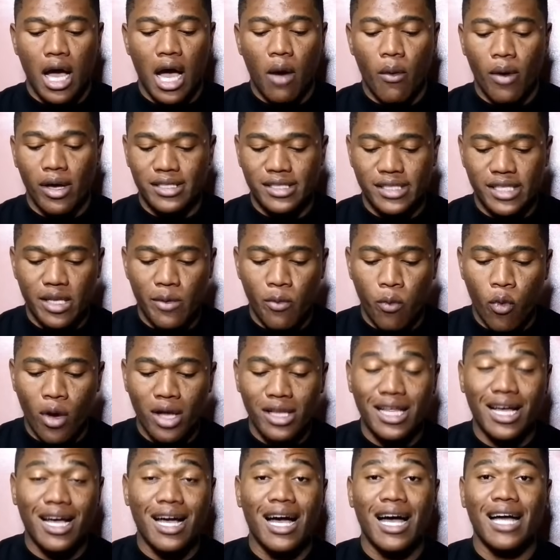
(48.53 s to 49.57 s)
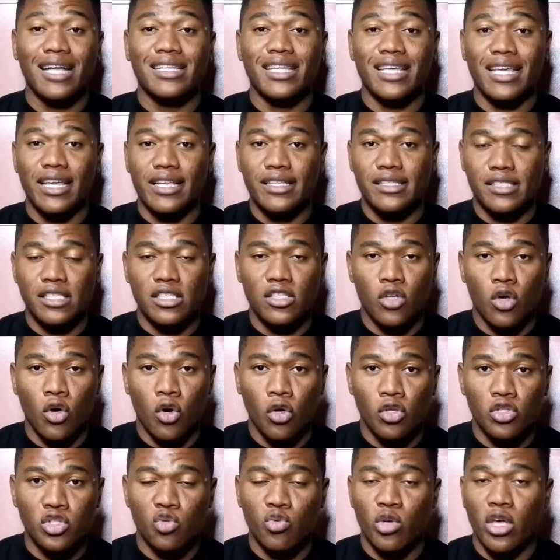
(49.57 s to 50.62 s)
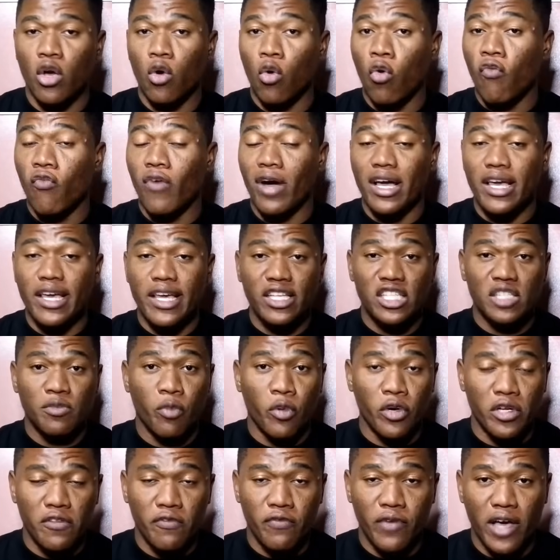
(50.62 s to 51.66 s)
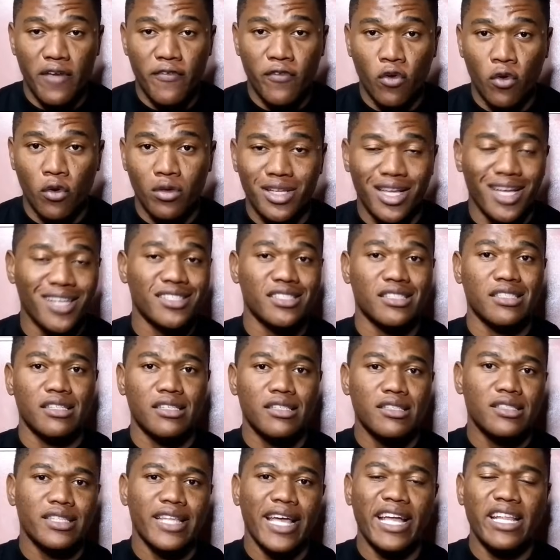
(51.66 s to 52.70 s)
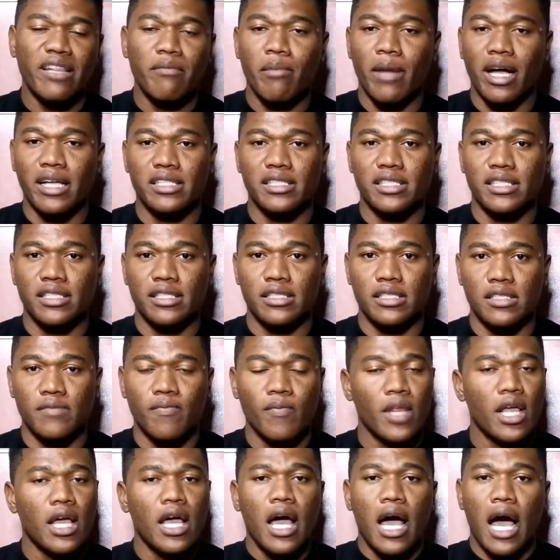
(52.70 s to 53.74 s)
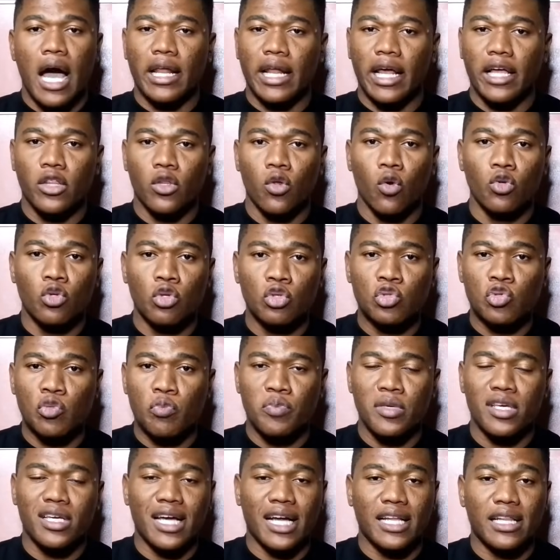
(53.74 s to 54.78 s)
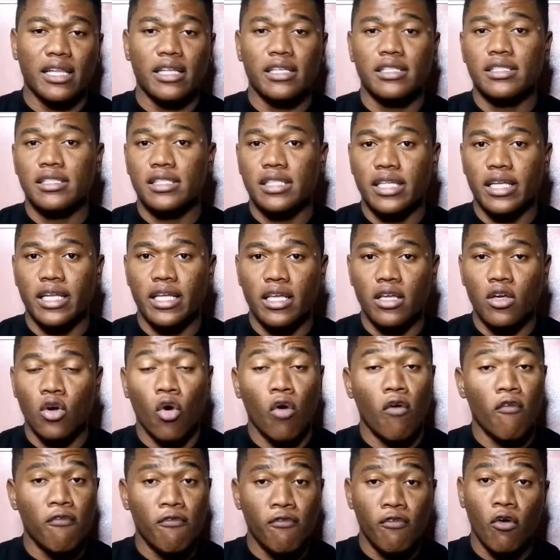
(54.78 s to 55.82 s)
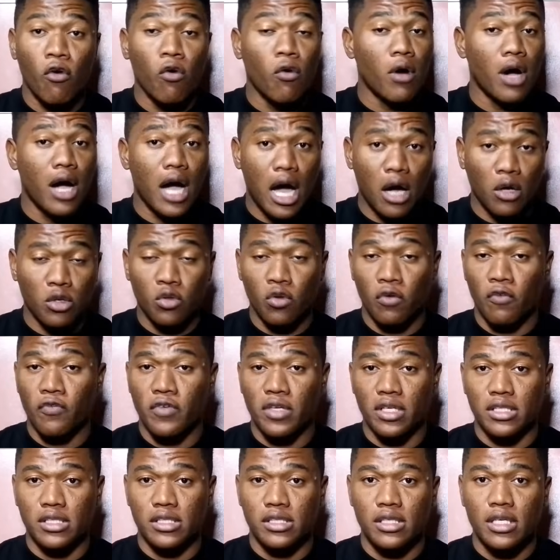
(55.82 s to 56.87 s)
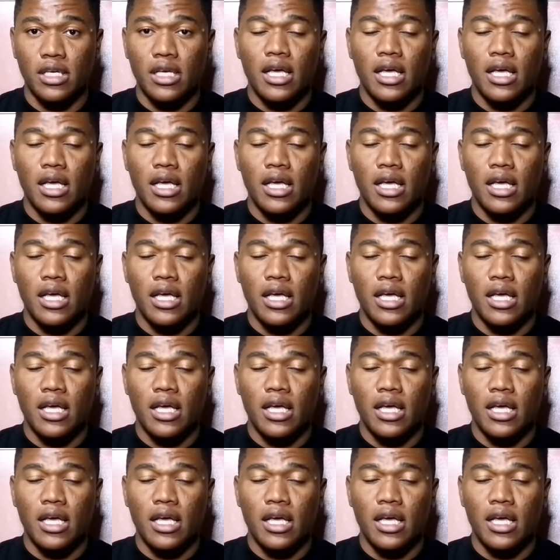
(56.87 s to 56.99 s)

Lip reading: Our sleep one that had 18 odds were over 8.5 corners, 10 matches. And I told you to pick at least 3 or 4 out of it.